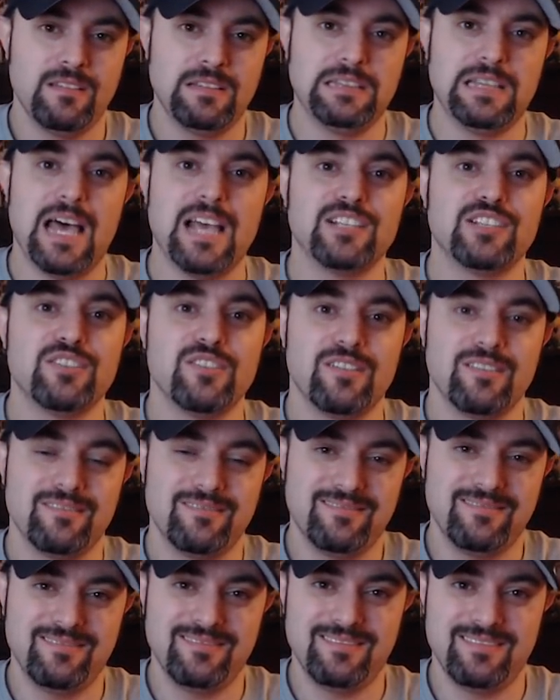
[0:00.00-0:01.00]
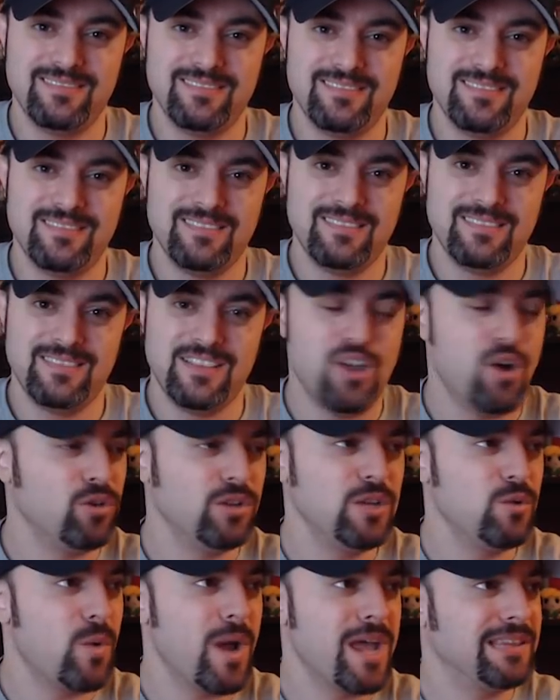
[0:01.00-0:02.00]
Lesnar the
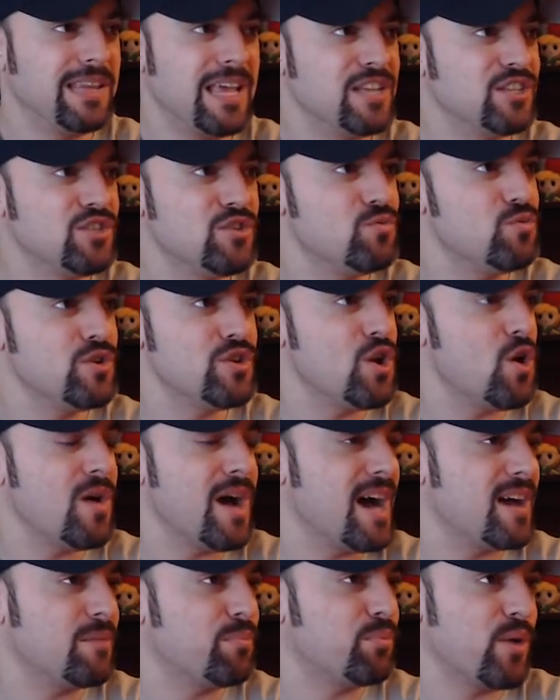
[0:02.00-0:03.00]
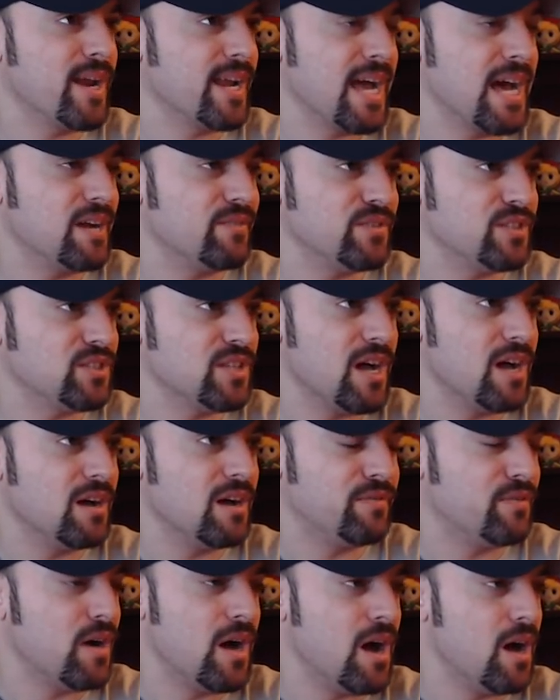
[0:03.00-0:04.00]
only way Lesnar would know how to break out of a, st-
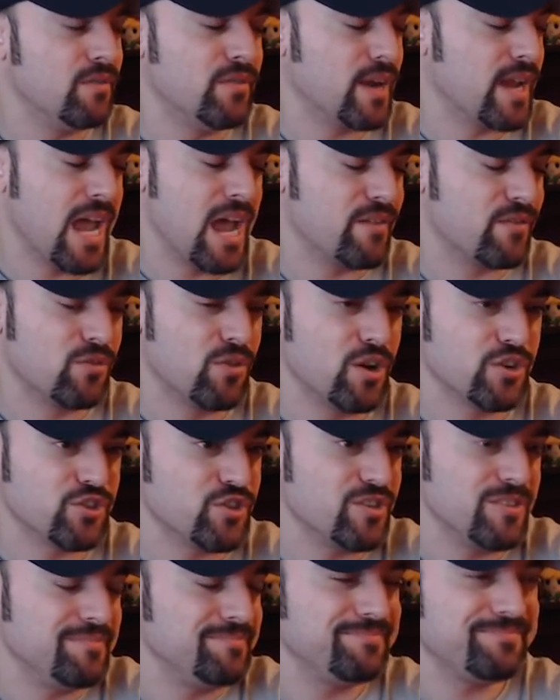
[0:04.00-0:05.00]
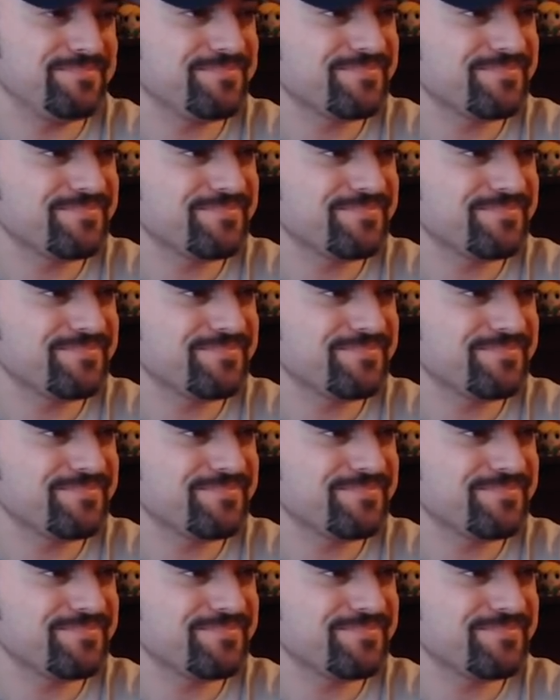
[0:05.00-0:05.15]
of, a calf crusher,